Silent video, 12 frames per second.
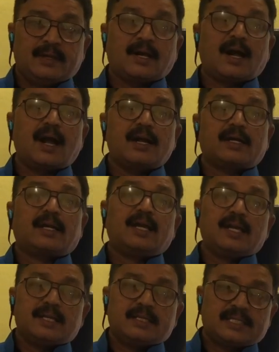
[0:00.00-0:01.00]

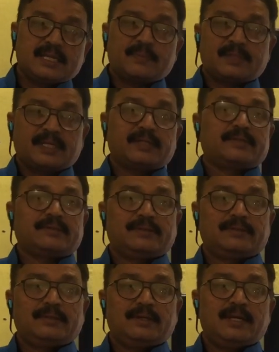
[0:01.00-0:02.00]
Contraception.
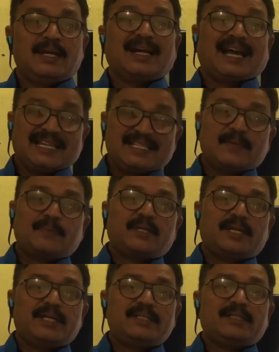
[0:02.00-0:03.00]

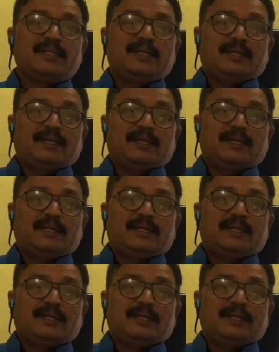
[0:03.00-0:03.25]
Conception is